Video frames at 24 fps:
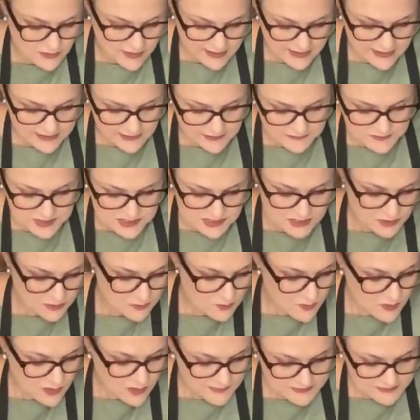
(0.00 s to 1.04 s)
rag, and I'm just
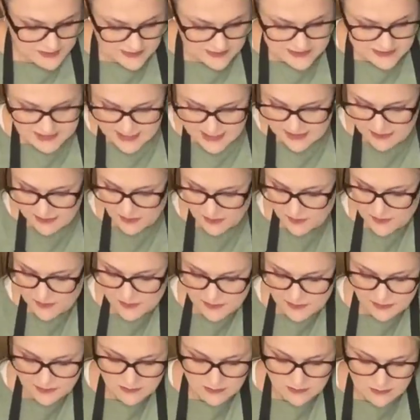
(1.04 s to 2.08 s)
going to wipe that
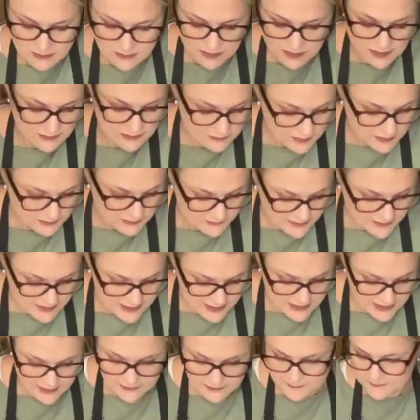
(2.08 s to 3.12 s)
down, get rid of
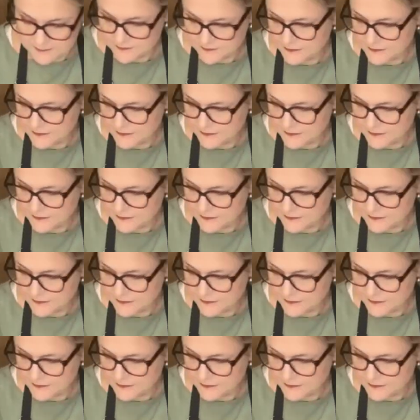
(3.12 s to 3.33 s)
any